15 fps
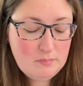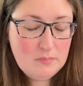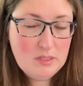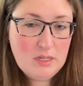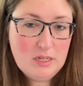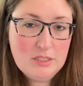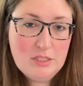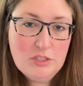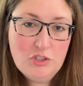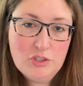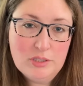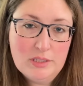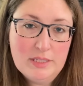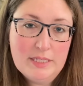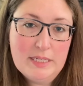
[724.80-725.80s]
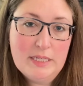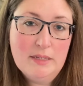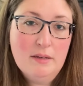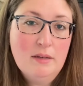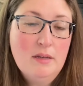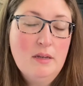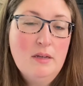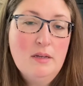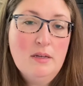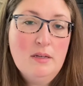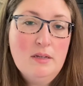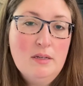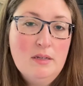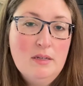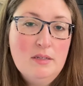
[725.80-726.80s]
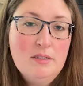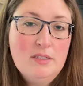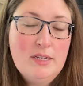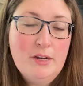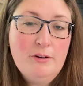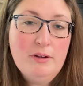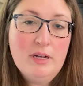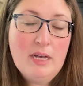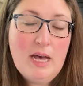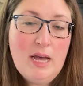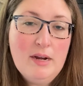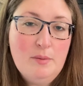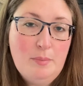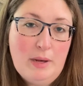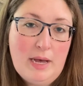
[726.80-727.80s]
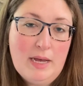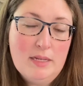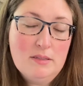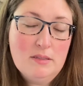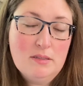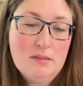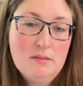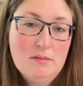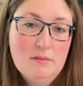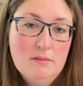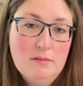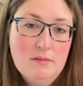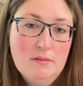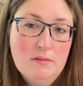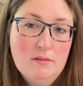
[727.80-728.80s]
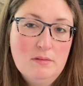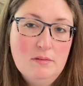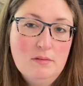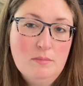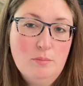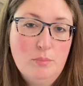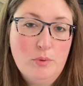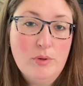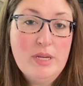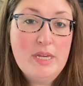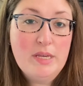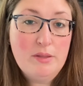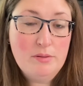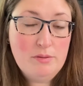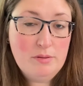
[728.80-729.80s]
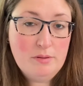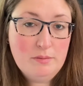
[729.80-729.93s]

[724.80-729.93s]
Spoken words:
Additionally, terracotta pots breathe.